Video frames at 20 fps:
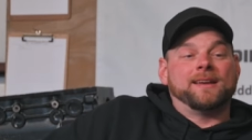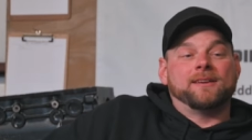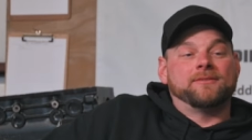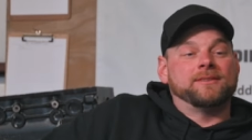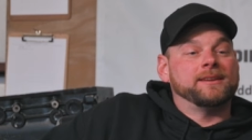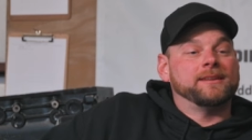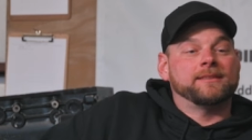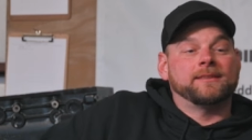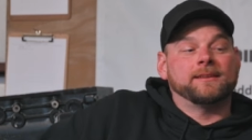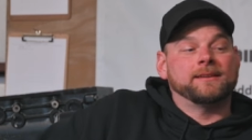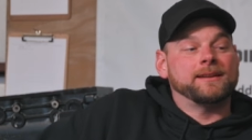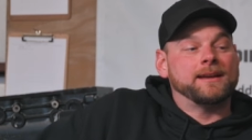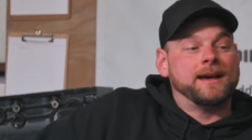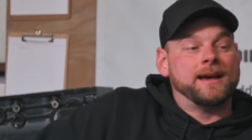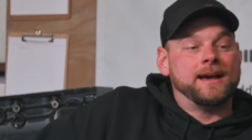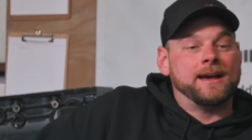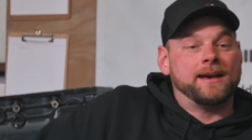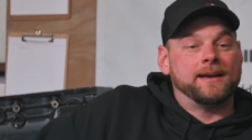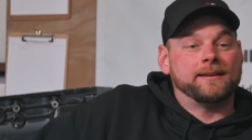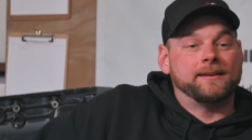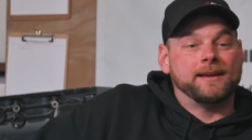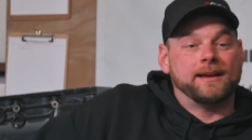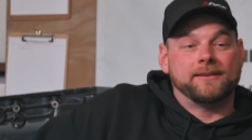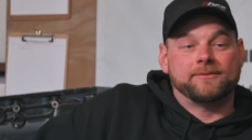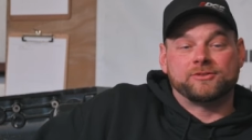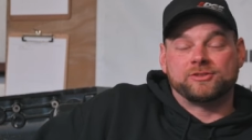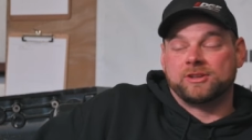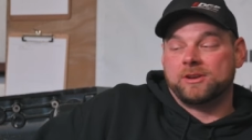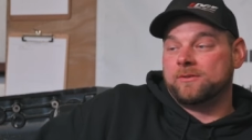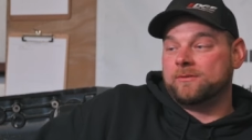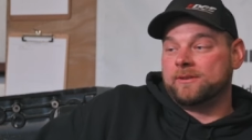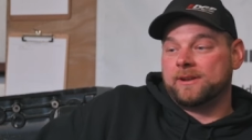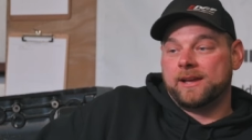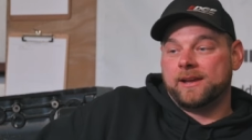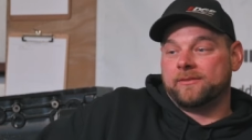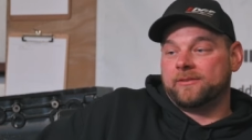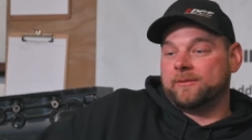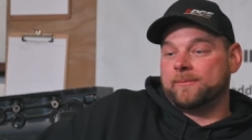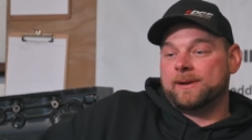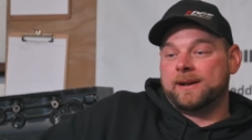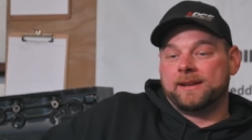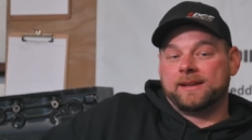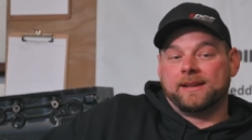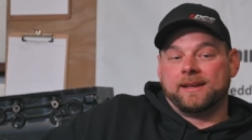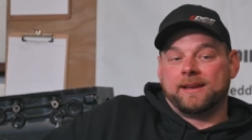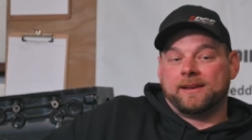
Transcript: have anything to hide. I've shown everybody